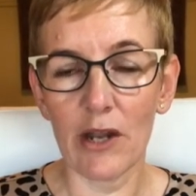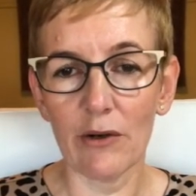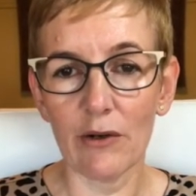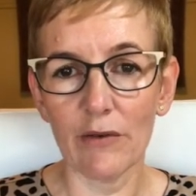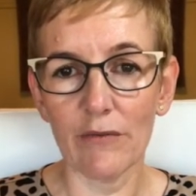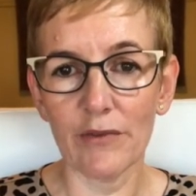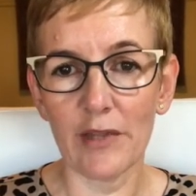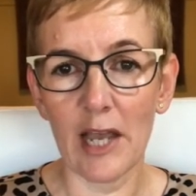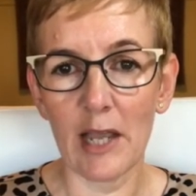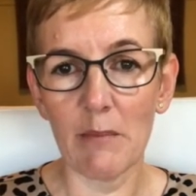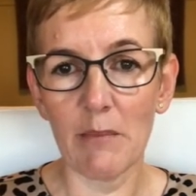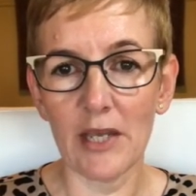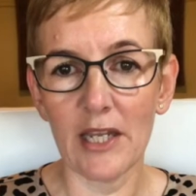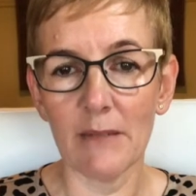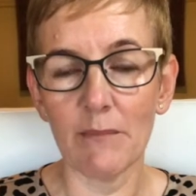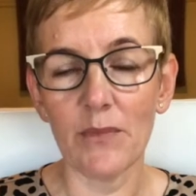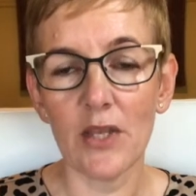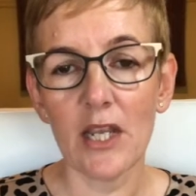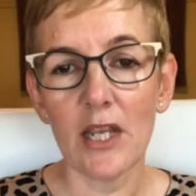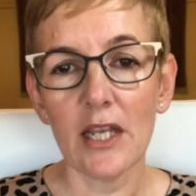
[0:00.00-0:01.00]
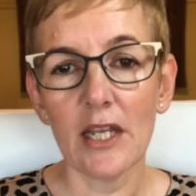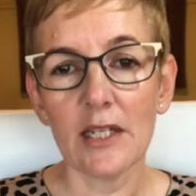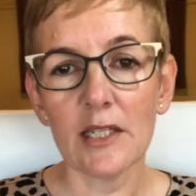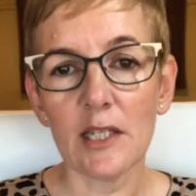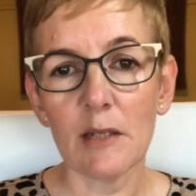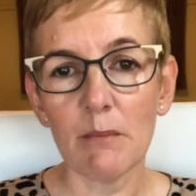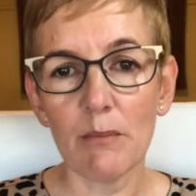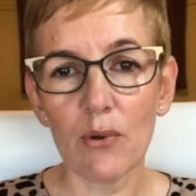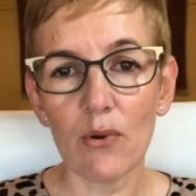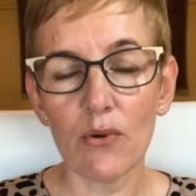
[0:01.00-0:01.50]
have they been? It's
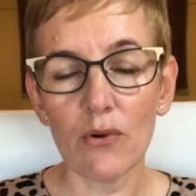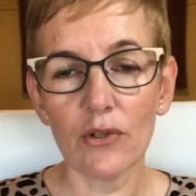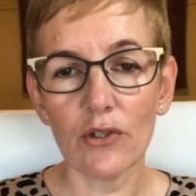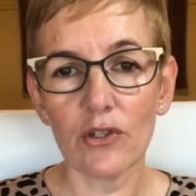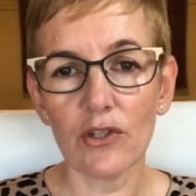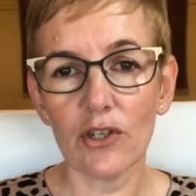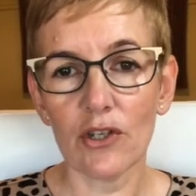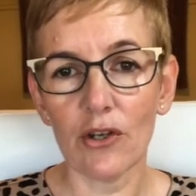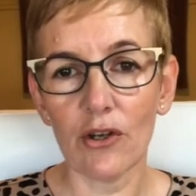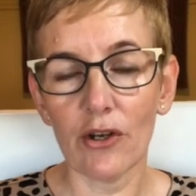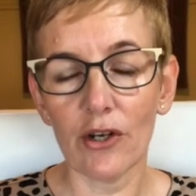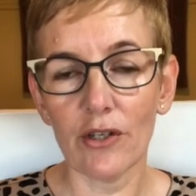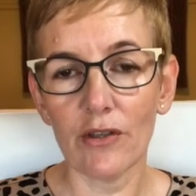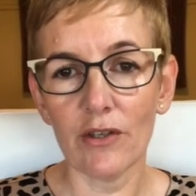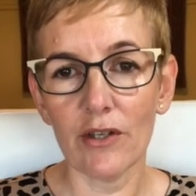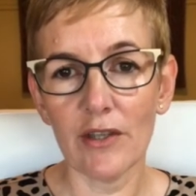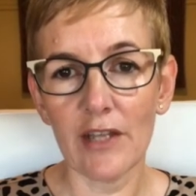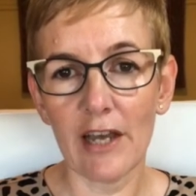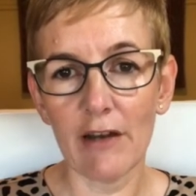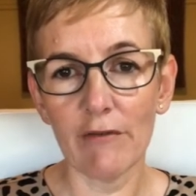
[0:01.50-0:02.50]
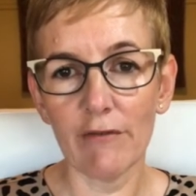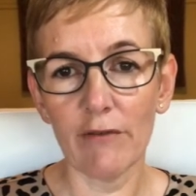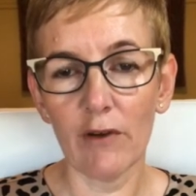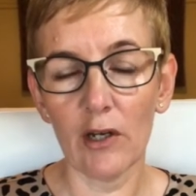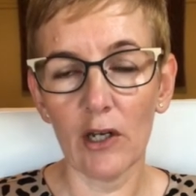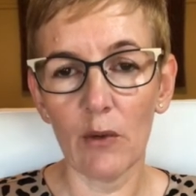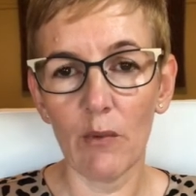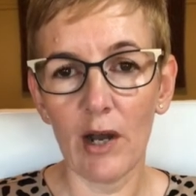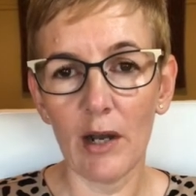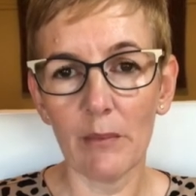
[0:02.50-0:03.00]
important to know that that
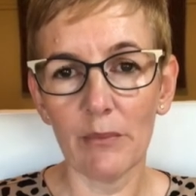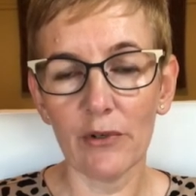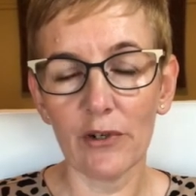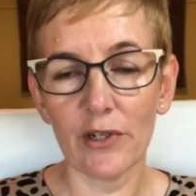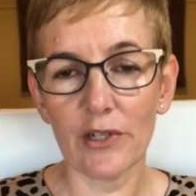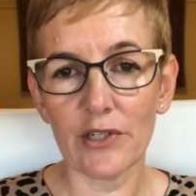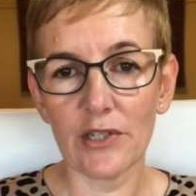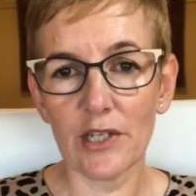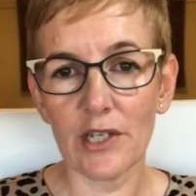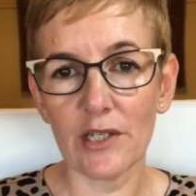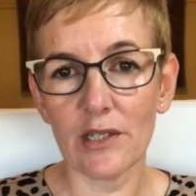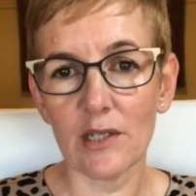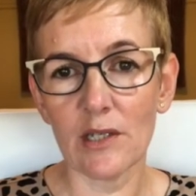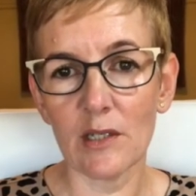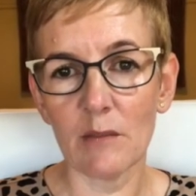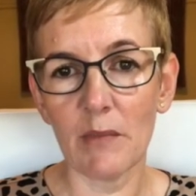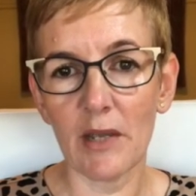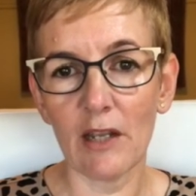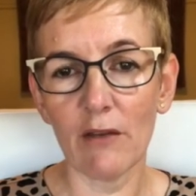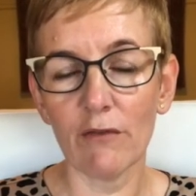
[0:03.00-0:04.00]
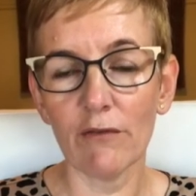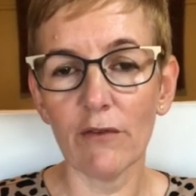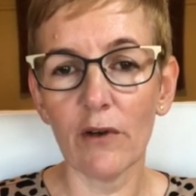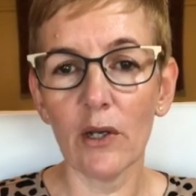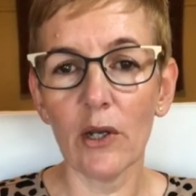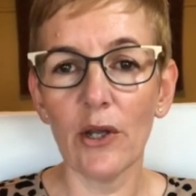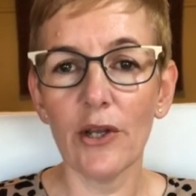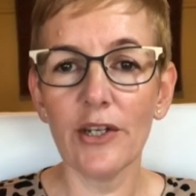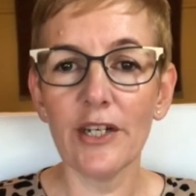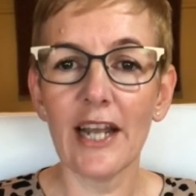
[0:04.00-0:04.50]
follow-up process is being
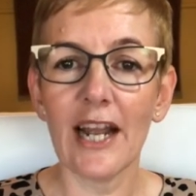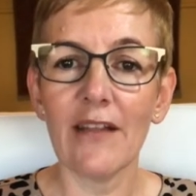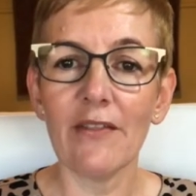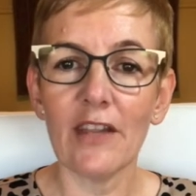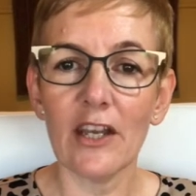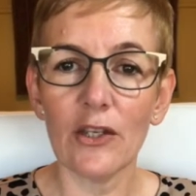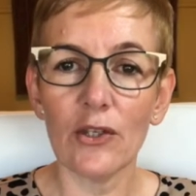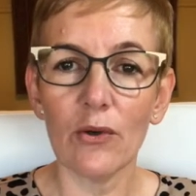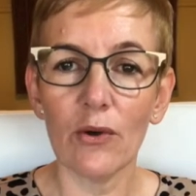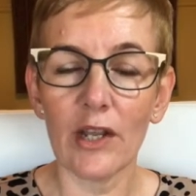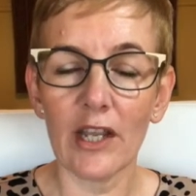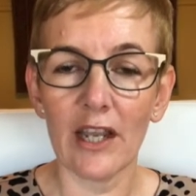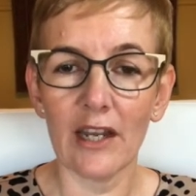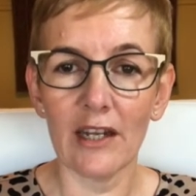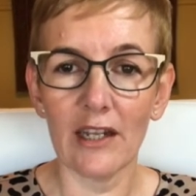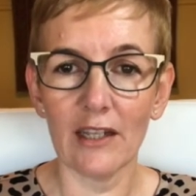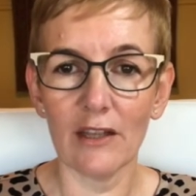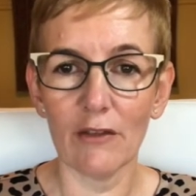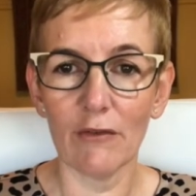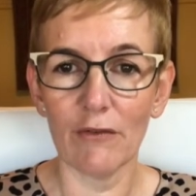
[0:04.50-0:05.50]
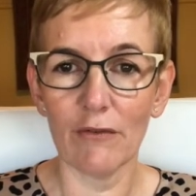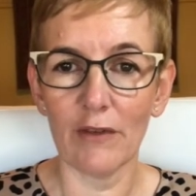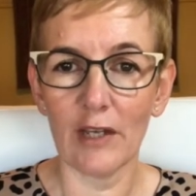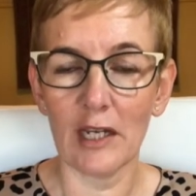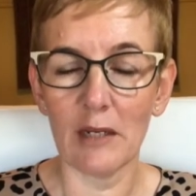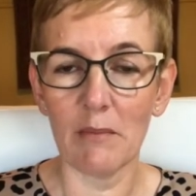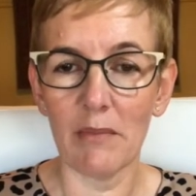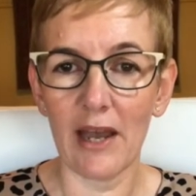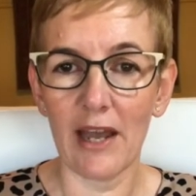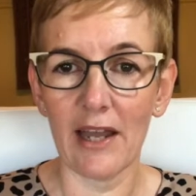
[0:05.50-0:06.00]
followed and that you're getting the
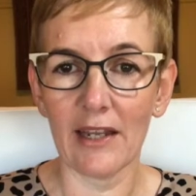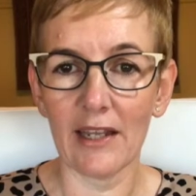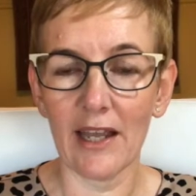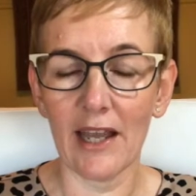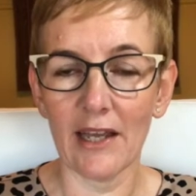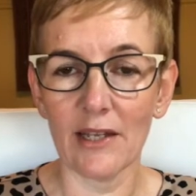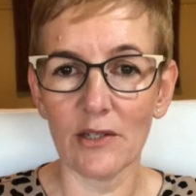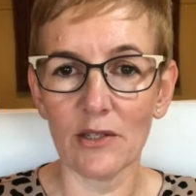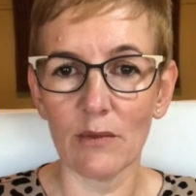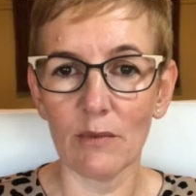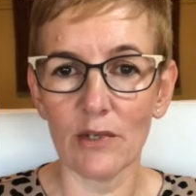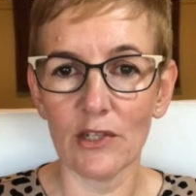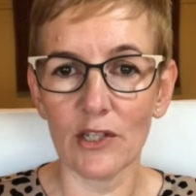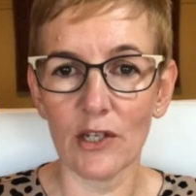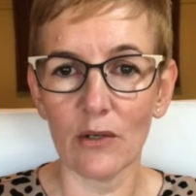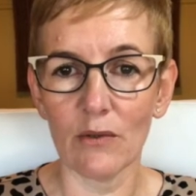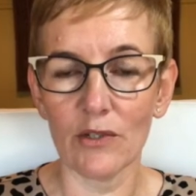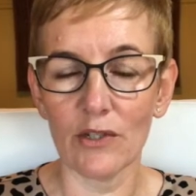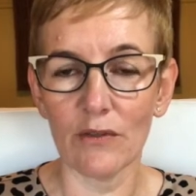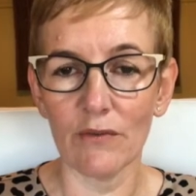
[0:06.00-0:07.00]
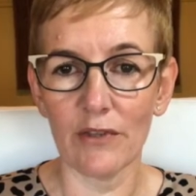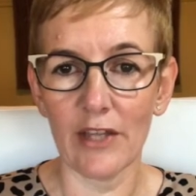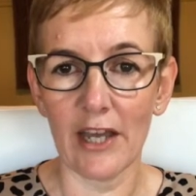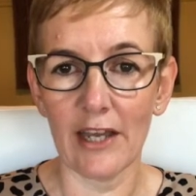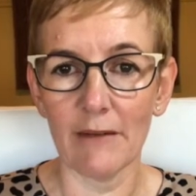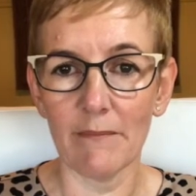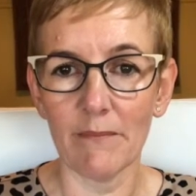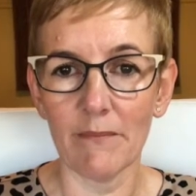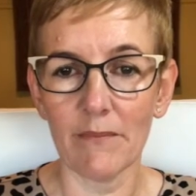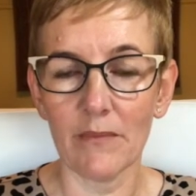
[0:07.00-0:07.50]
feedback as a result of that.